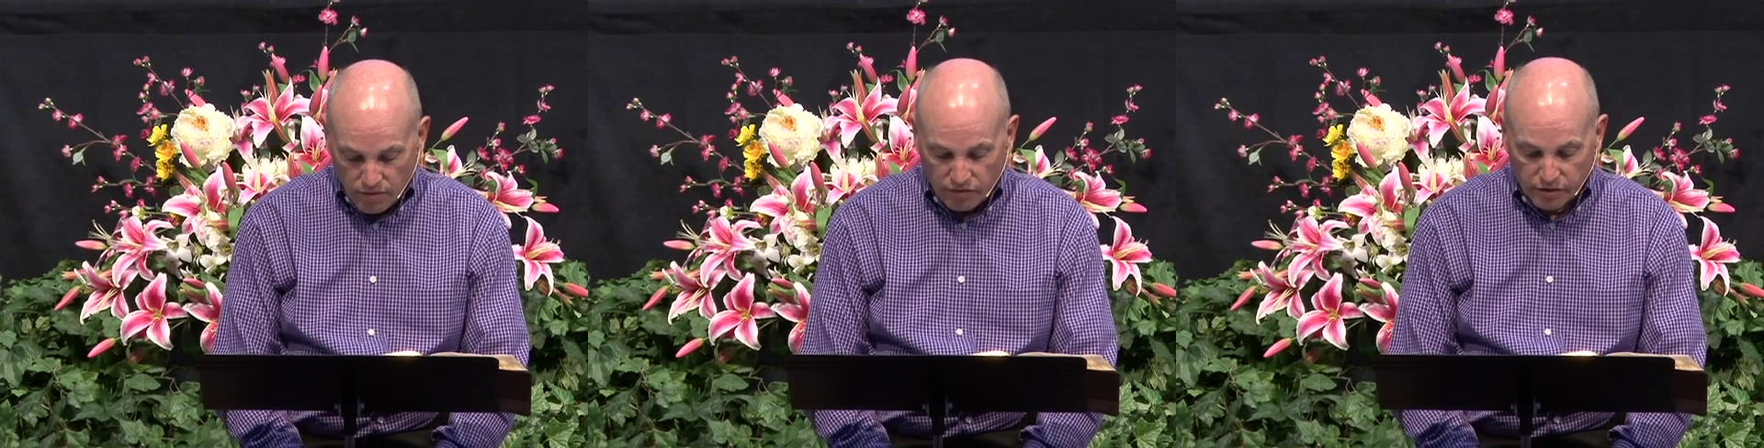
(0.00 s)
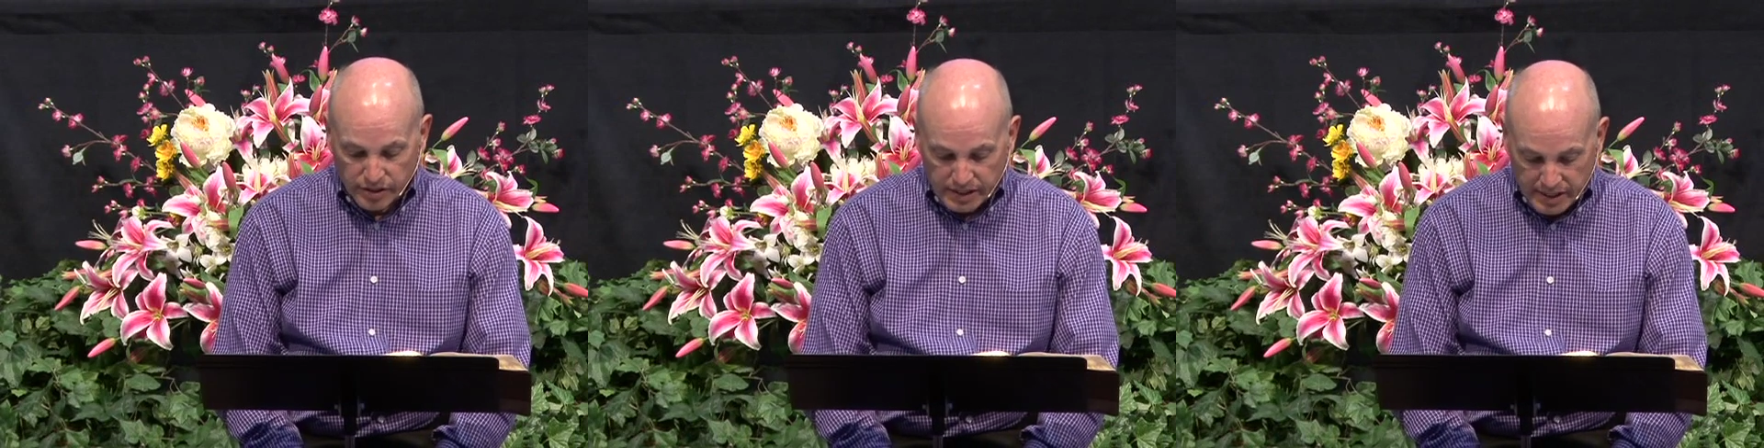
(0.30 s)
For
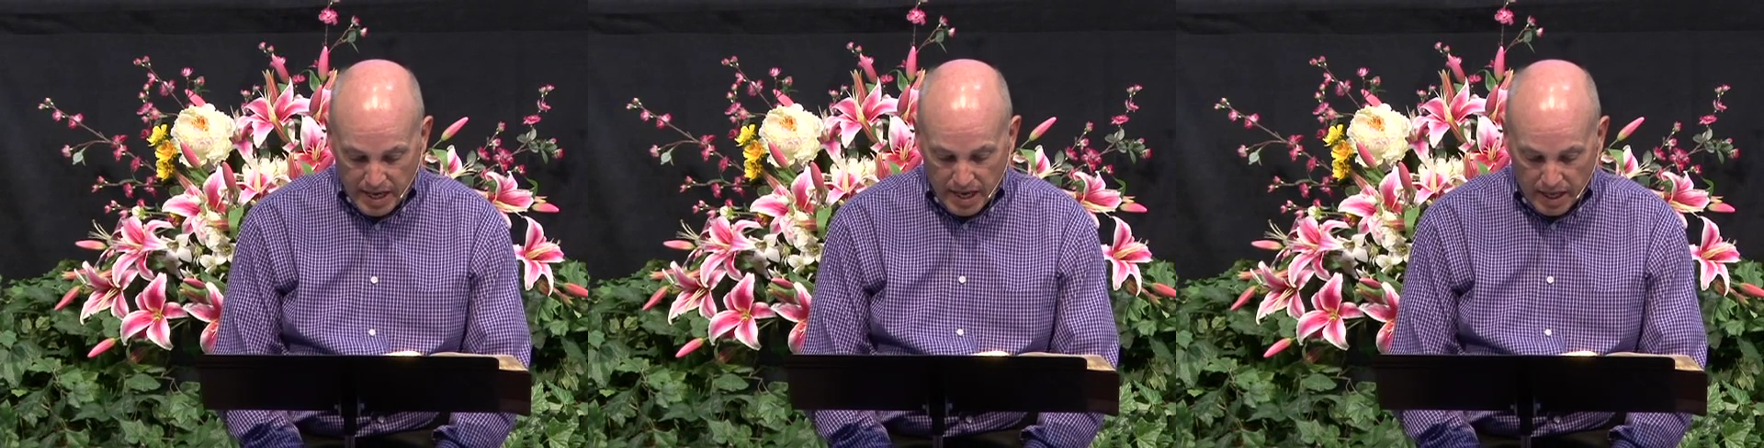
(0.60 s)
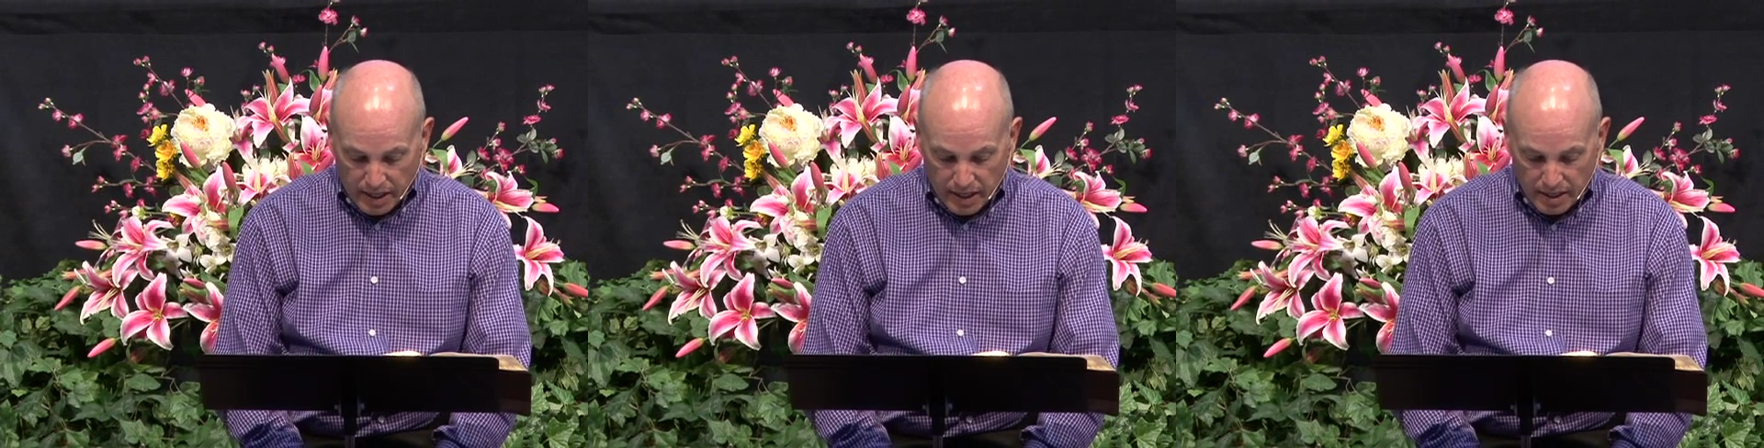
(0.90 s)

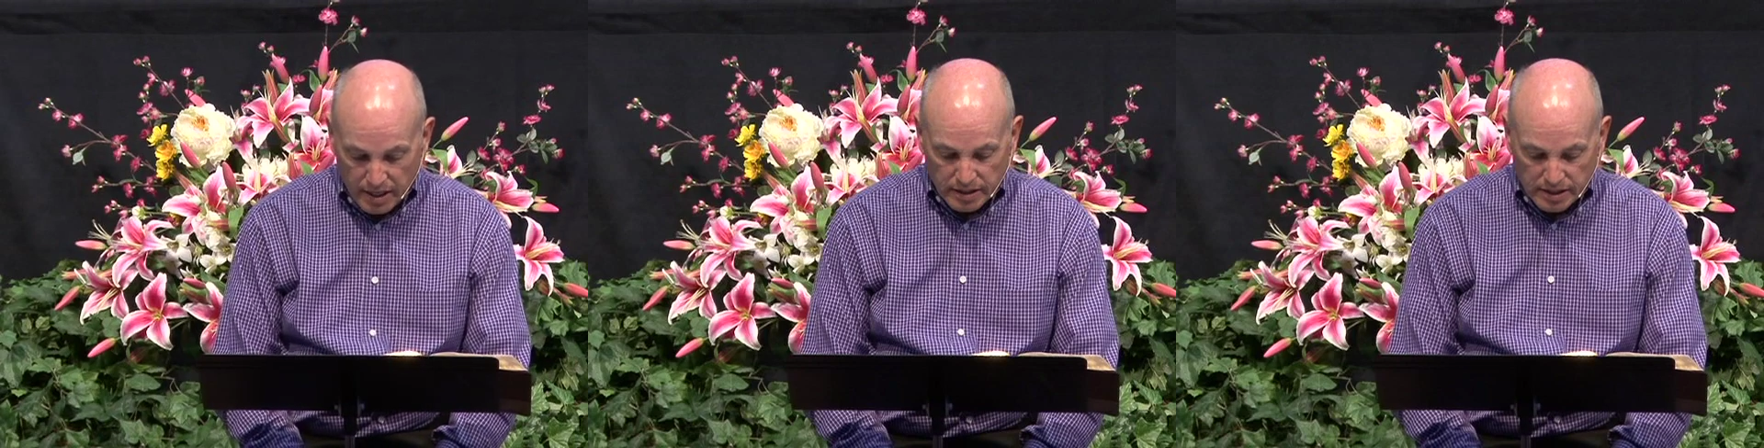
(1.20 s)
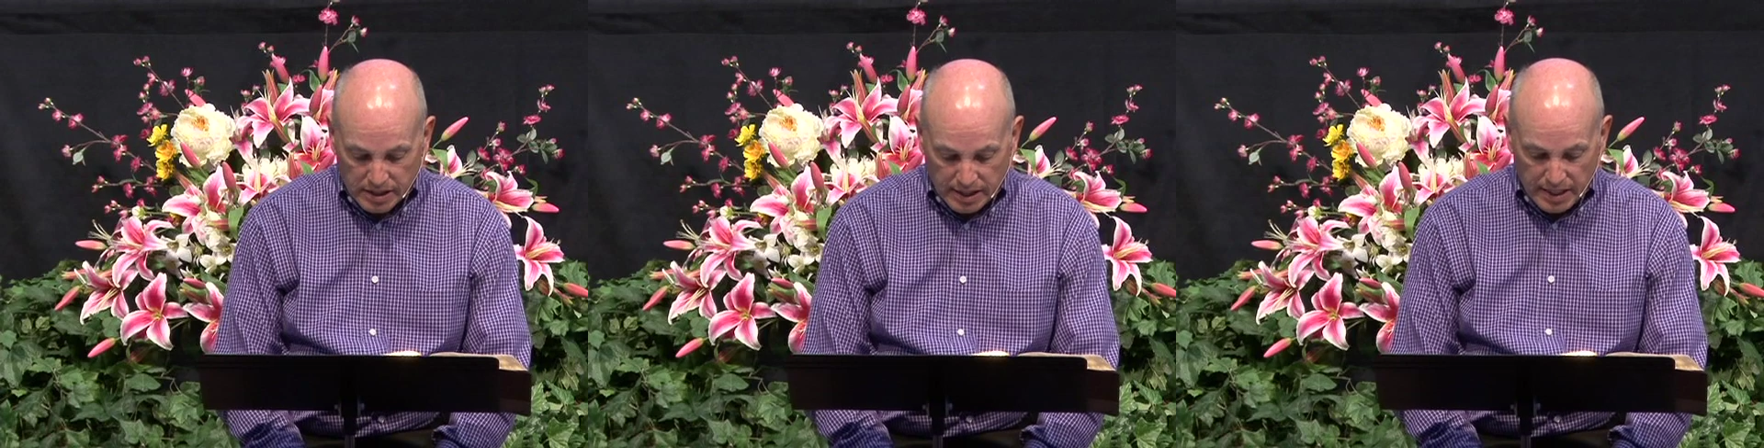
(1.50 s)
sin,
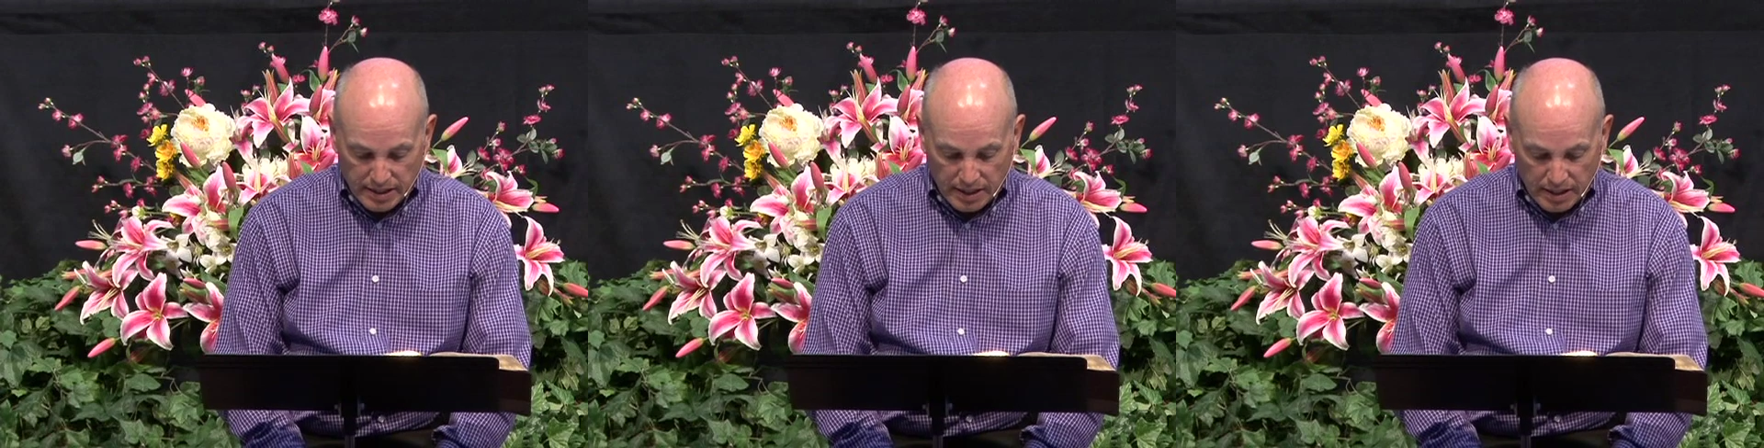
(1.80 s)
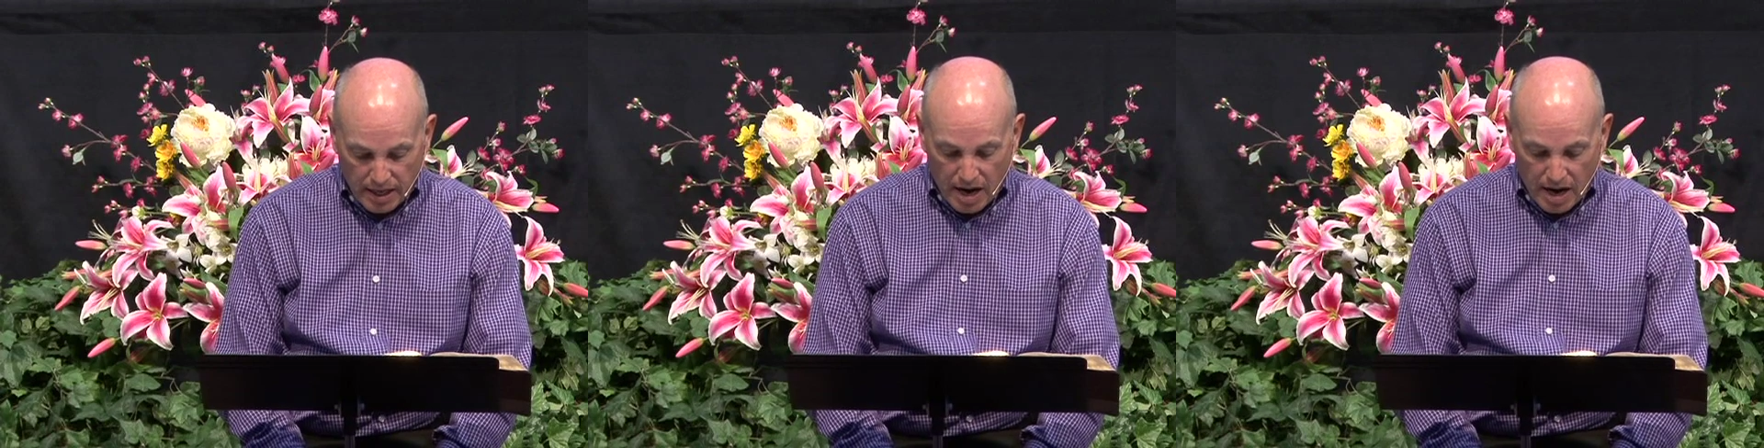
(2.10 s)
seizing the